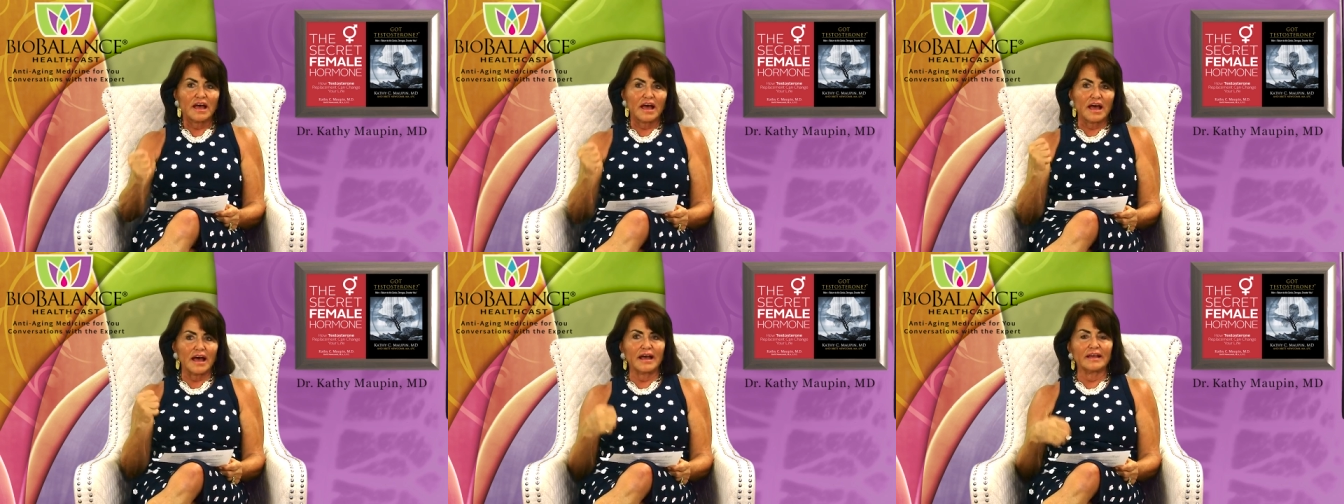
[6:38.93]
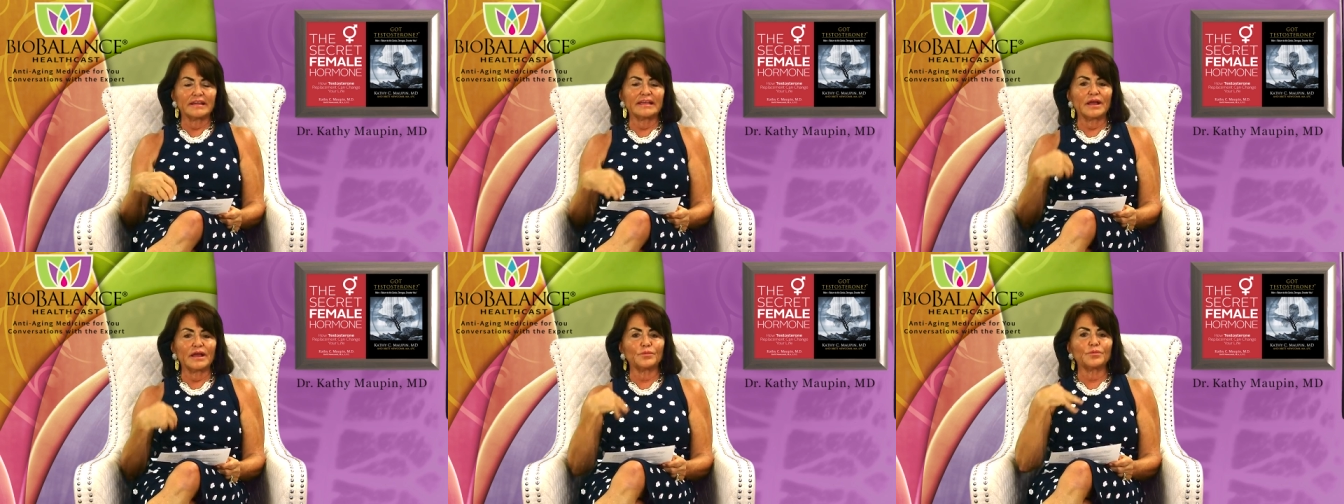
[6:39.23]

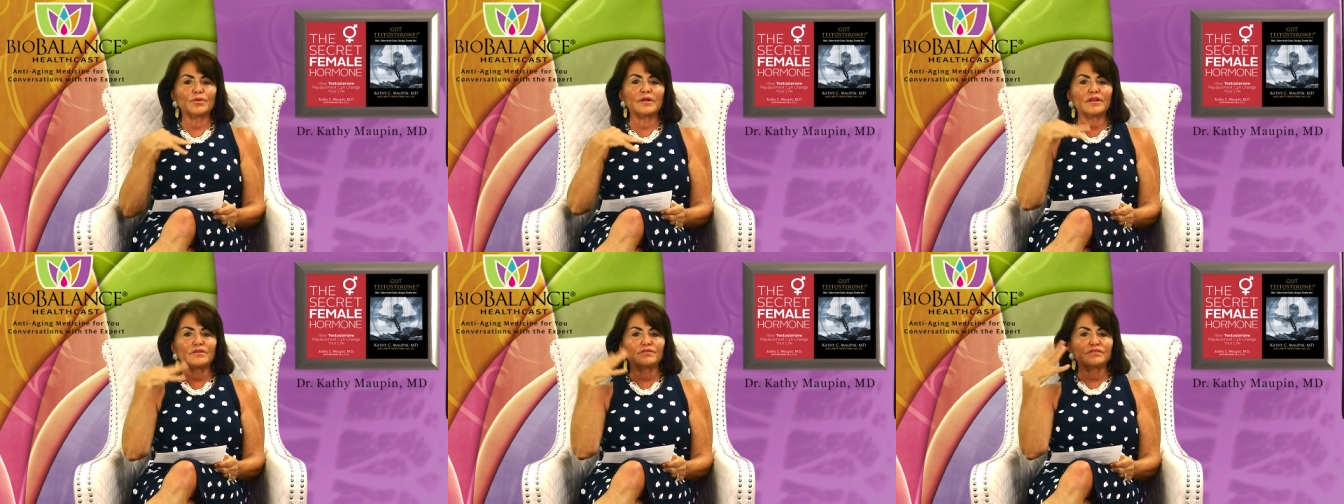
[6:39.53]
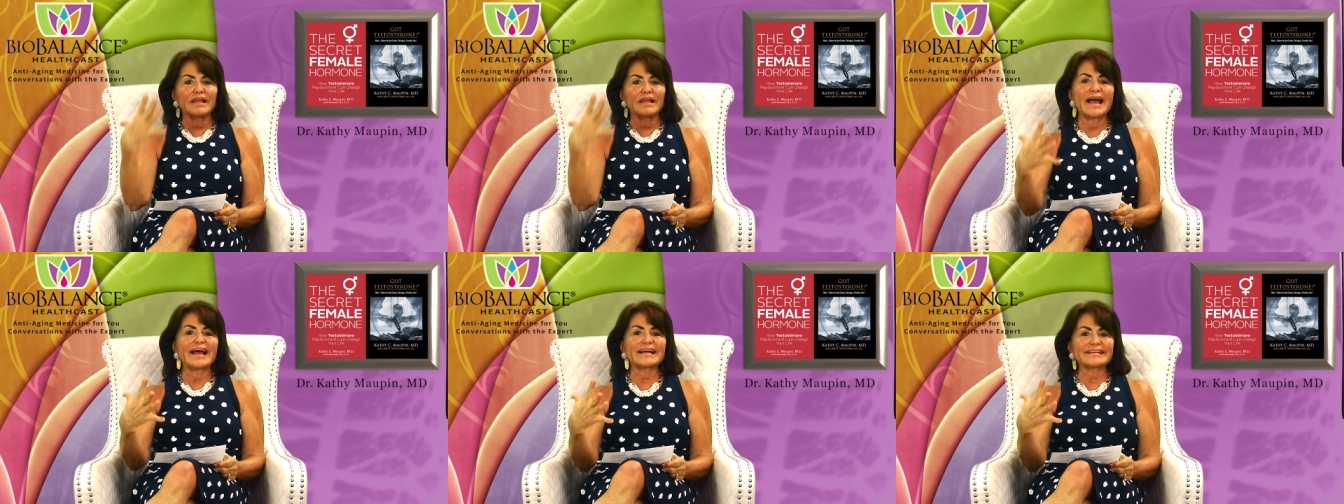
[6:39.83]
uh, get rid of
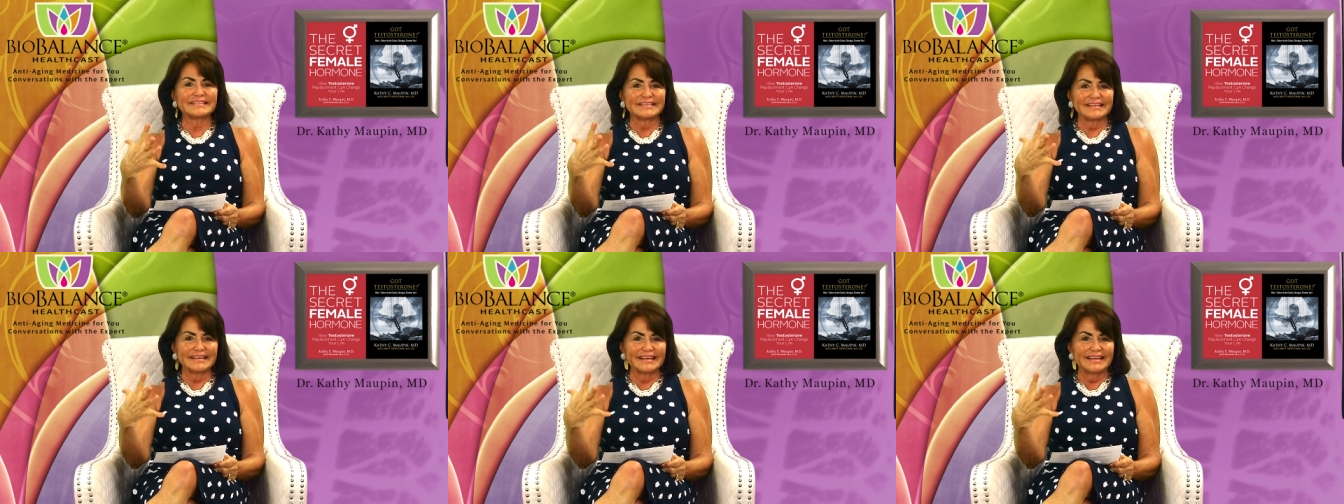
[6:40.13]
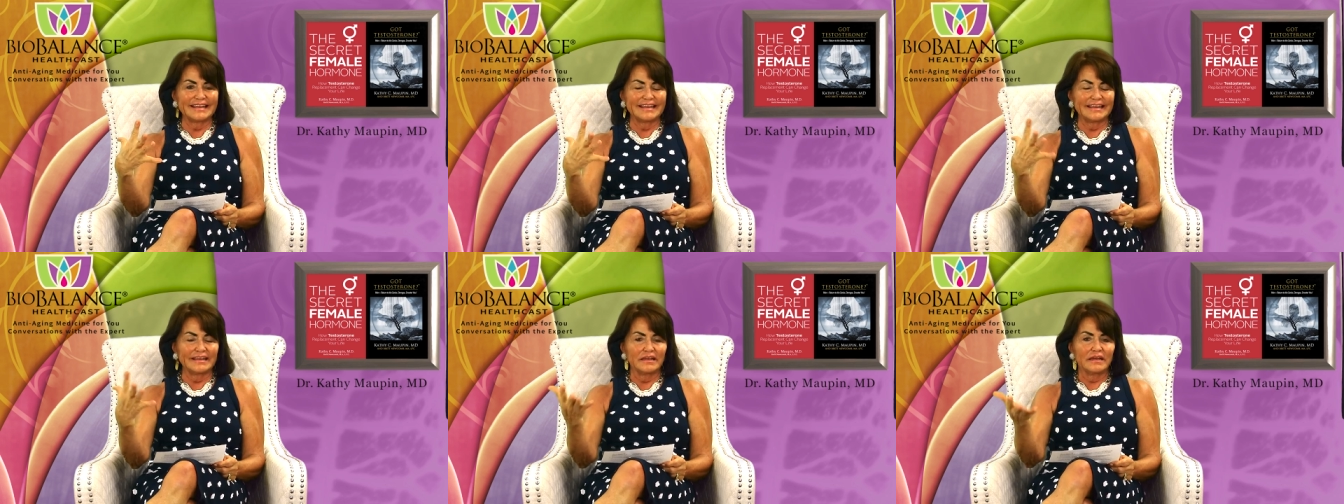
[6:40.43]

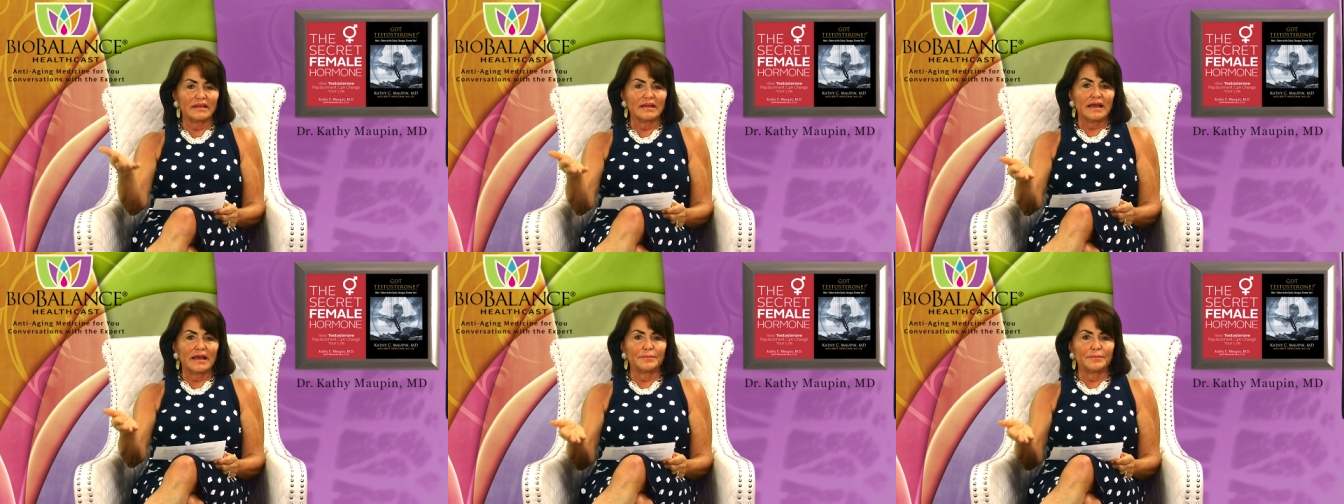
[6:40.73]
laxity.